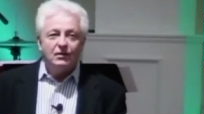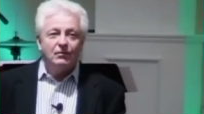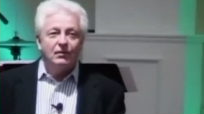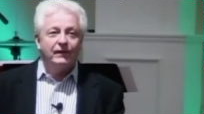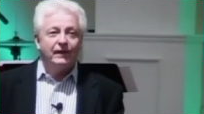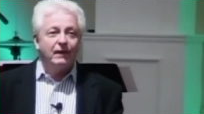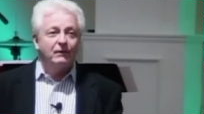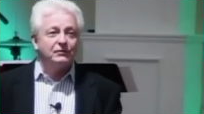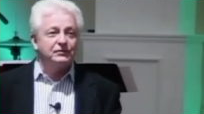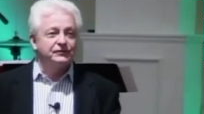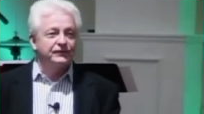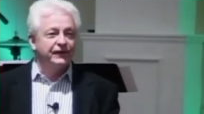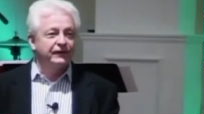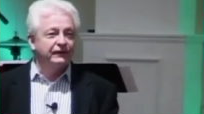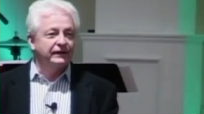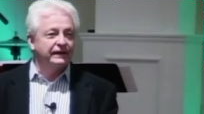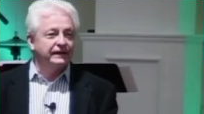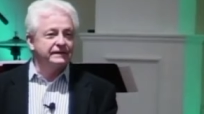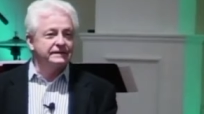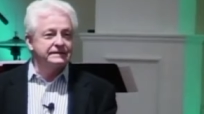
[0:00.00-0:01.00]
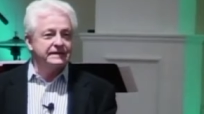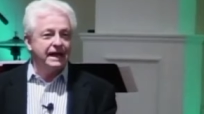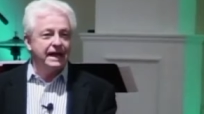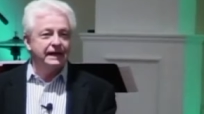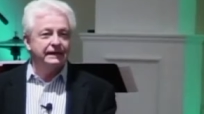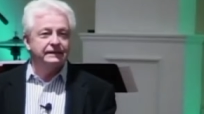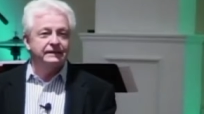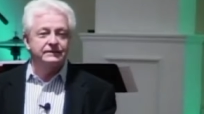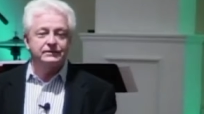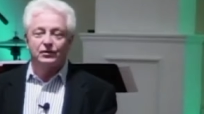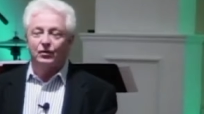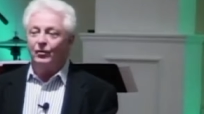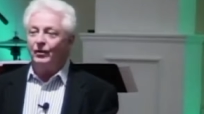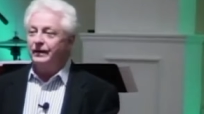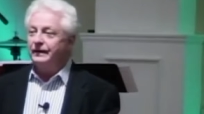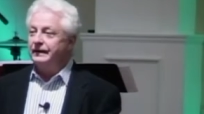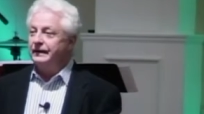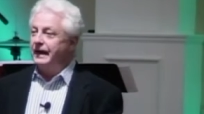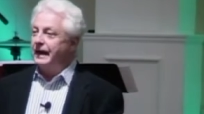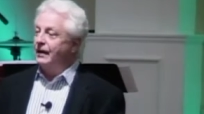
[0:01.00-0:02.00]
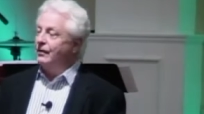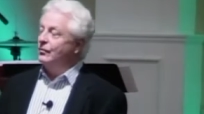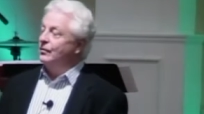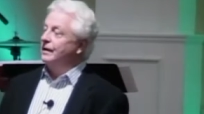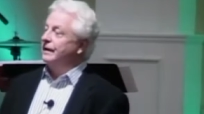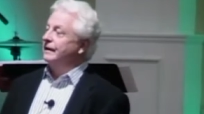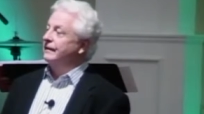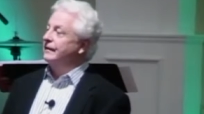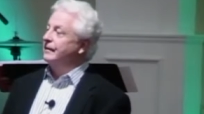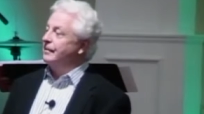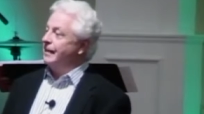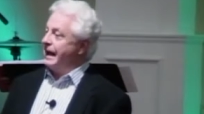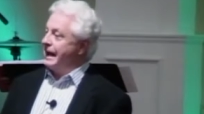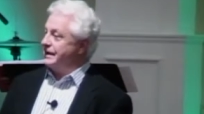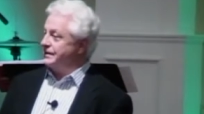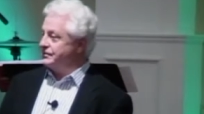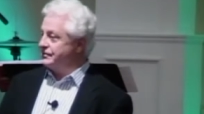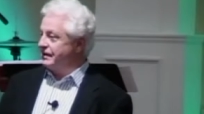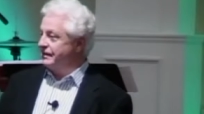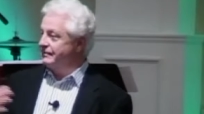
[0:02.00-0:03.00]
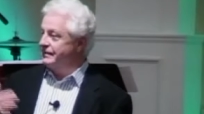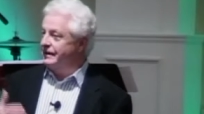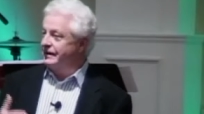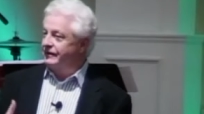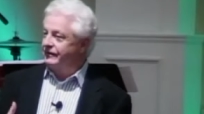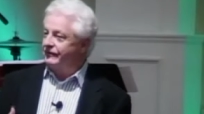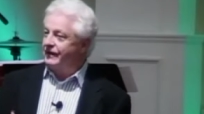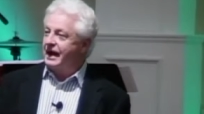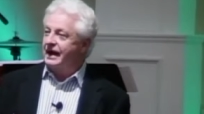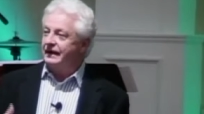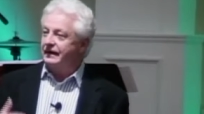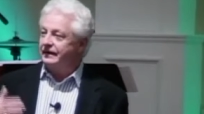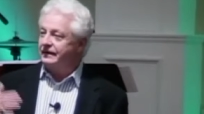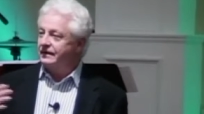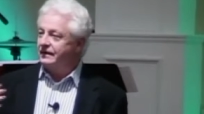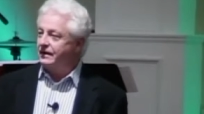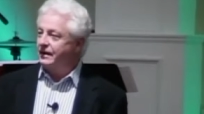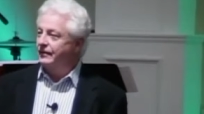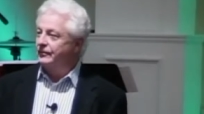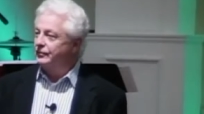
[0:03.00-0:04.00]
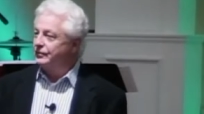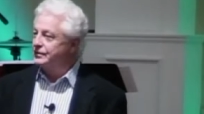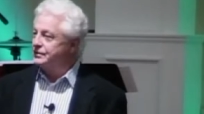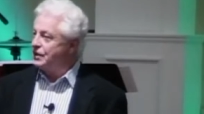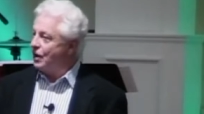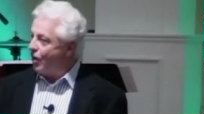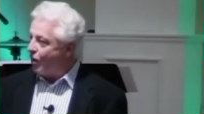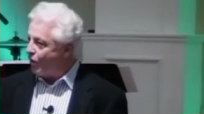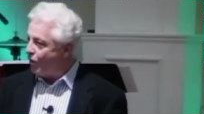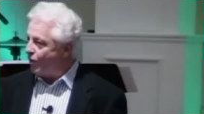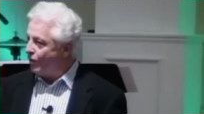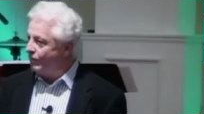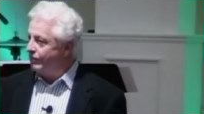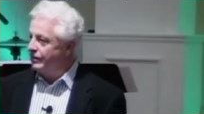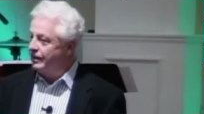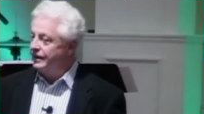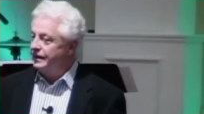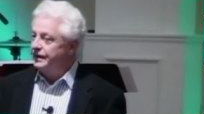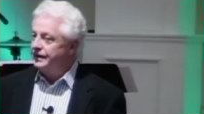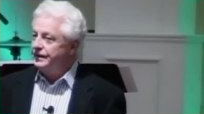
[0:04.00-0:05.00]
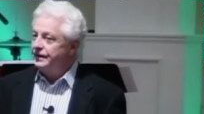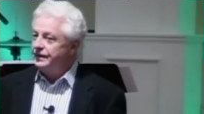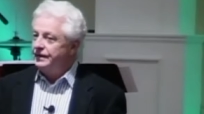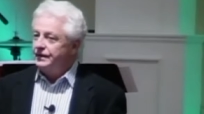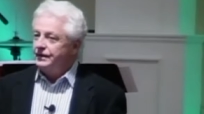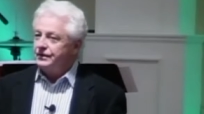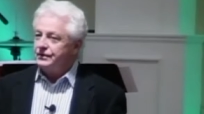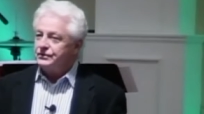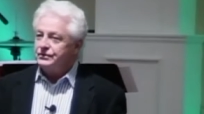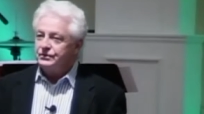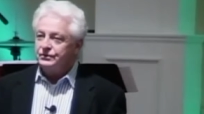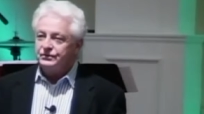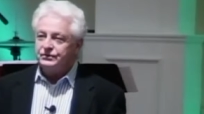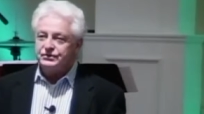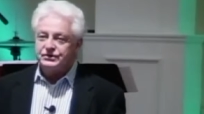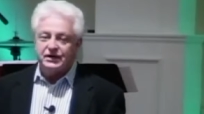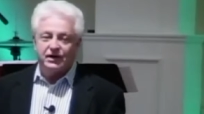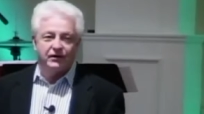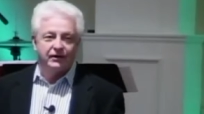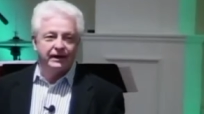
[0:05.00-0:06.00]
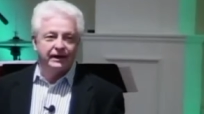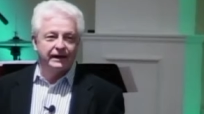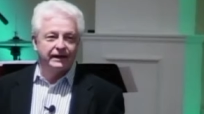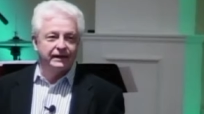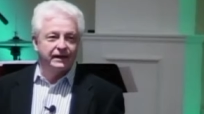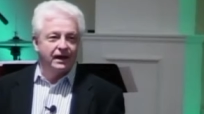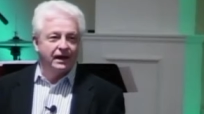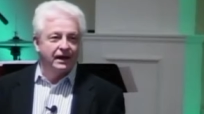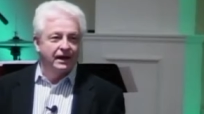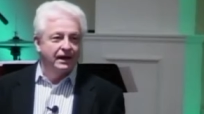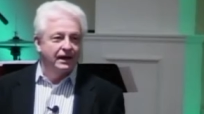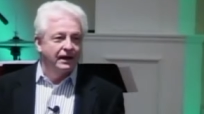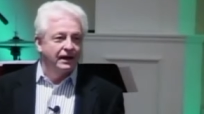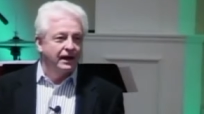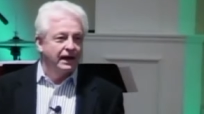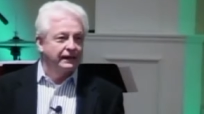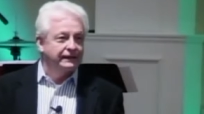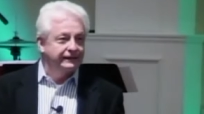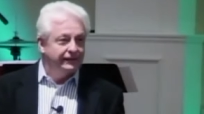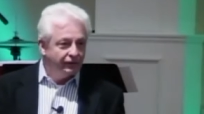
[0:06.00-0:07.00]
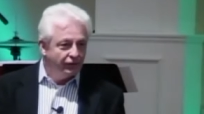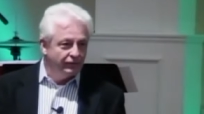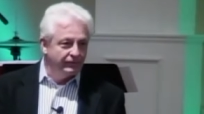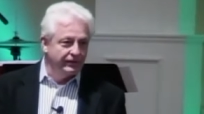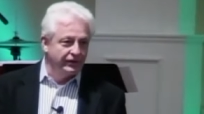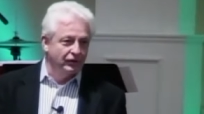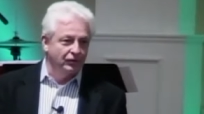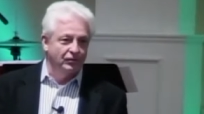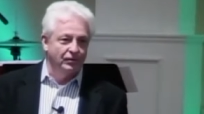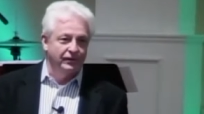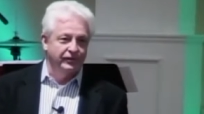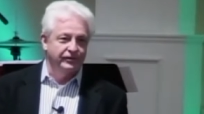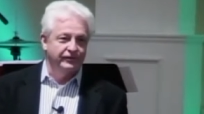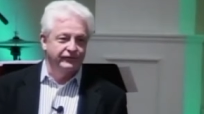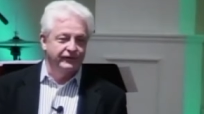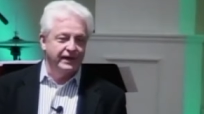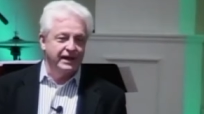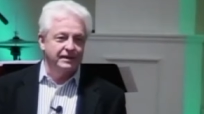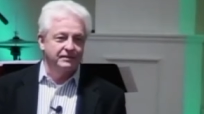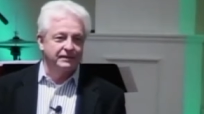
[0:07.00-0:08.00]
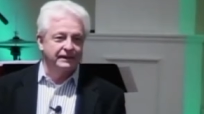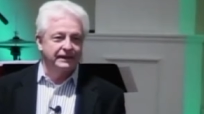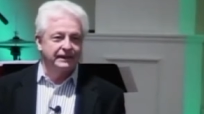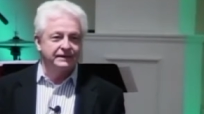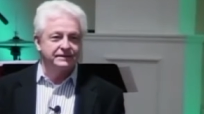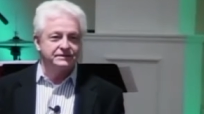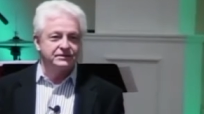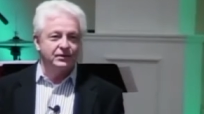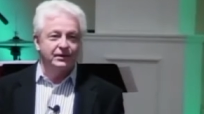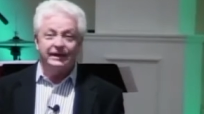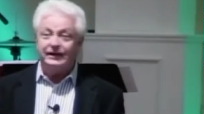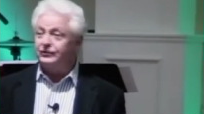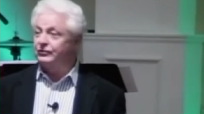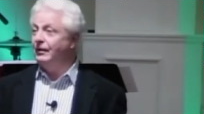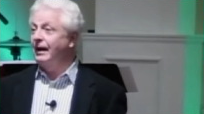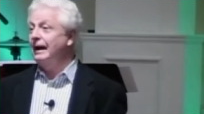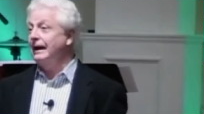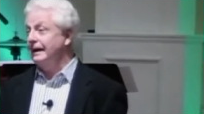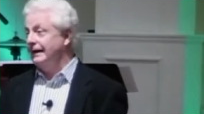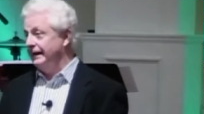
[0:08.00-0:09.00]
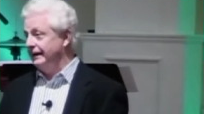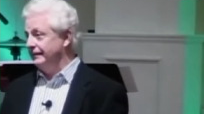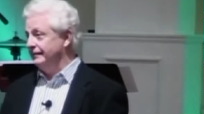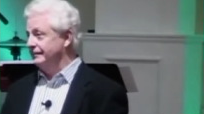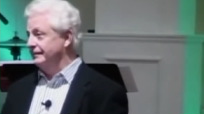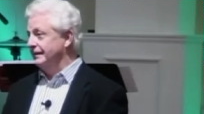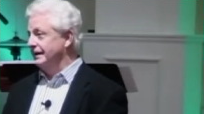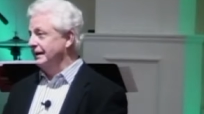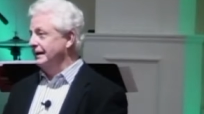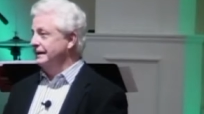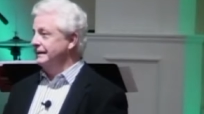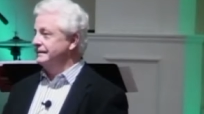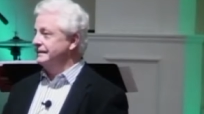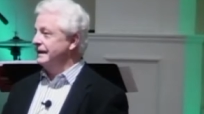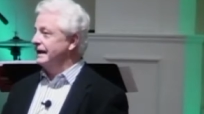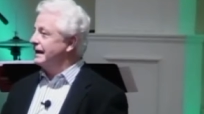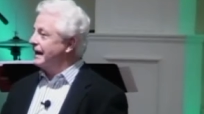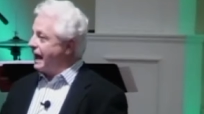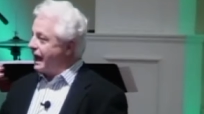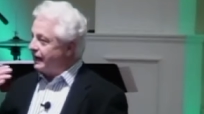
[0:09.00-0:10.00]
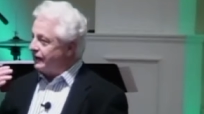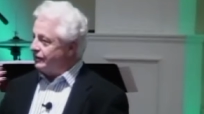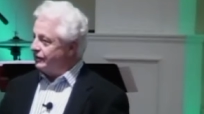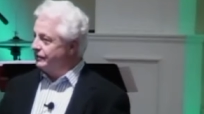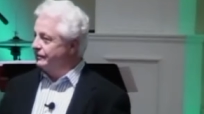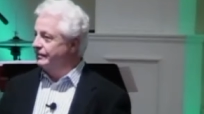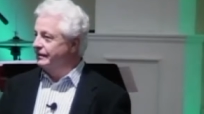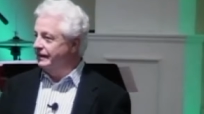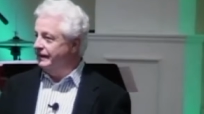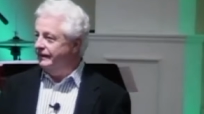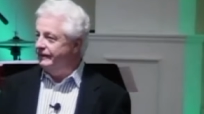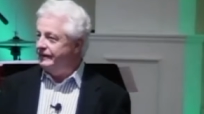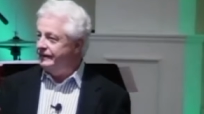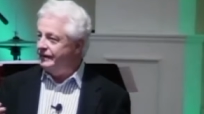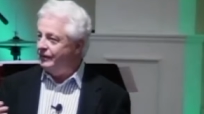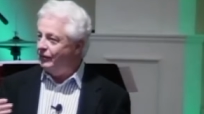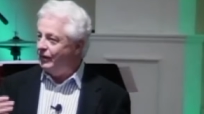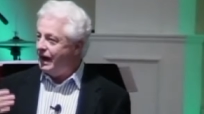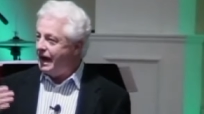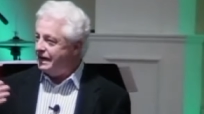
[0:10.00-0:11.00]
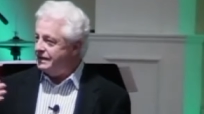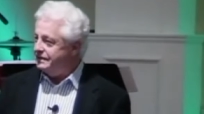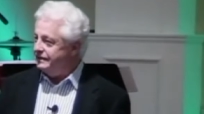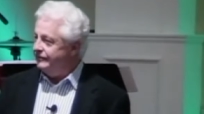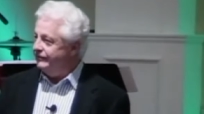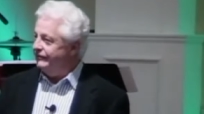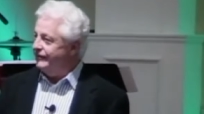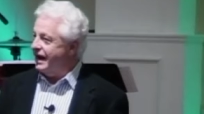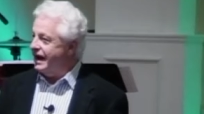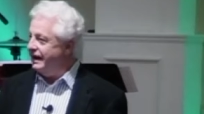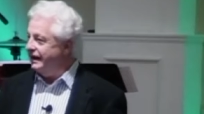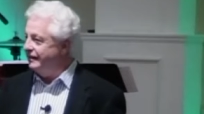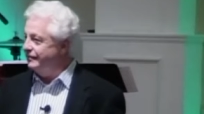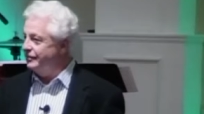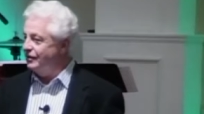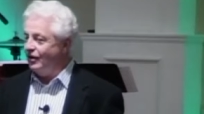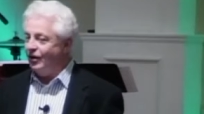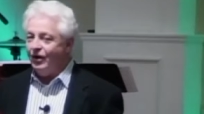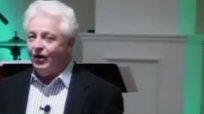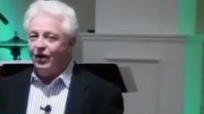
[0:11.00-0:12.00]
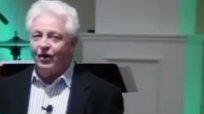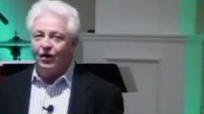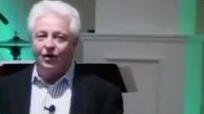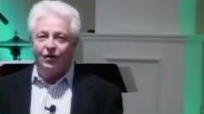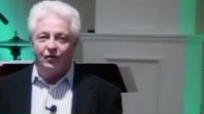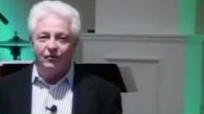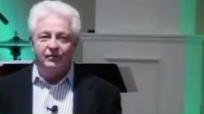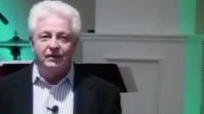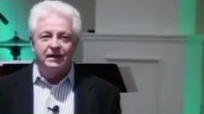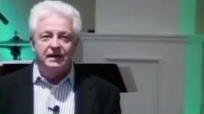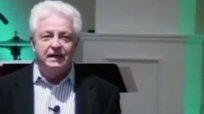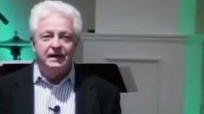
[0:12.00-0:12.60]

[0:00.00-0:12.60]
Well, that was fairly contained until one day when the pastor had been invited to come to his home to share in, uh, a dinner meal with the family. And so he dreaded it. He said, I couldn't believe that they were actually inviting him to our home.